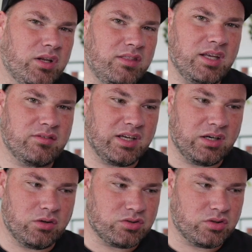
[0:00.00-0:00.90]
other things. You
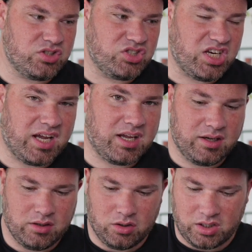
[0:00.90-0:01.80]
can also check,
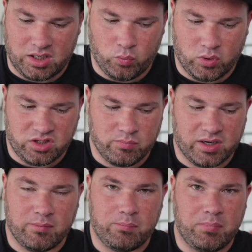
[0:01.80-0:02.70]
okay, what is
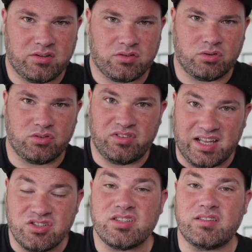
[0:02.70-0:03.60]
my pixel
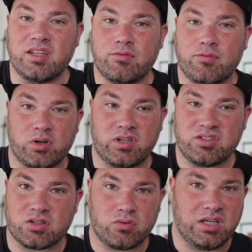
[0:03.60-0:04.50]
density for
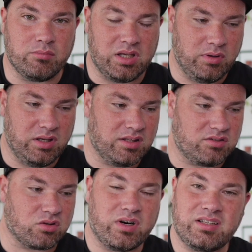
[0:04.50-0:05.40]
this screen? Maybe
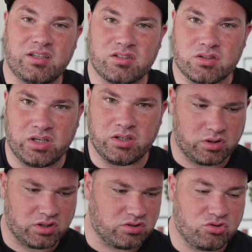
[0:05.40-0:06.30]
it's a Retina screen
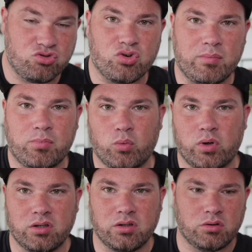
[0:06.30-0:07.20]
or it's a triple
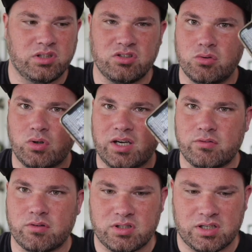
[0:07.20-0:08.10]
one, you know, on these new
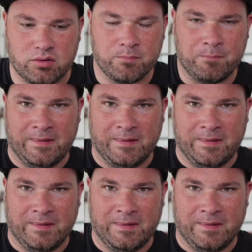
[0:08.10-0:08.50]
iPhones now.